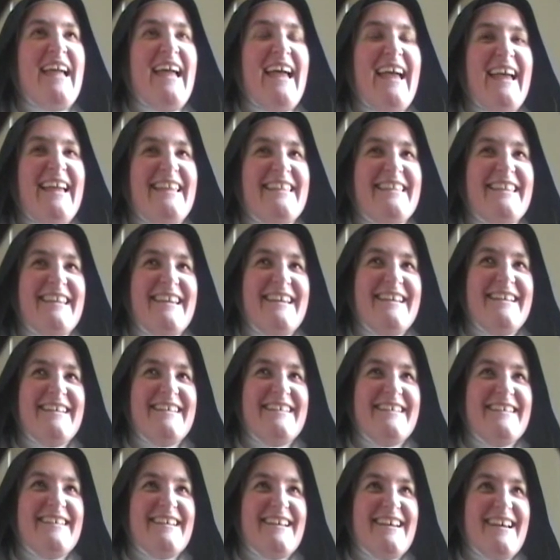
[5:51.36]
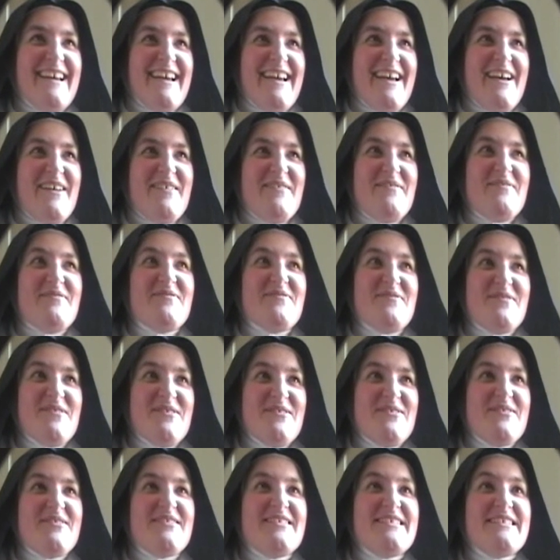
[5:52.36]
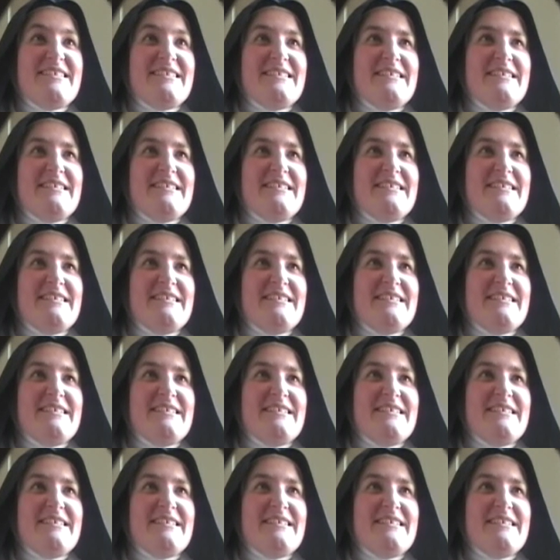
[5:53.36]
and then a few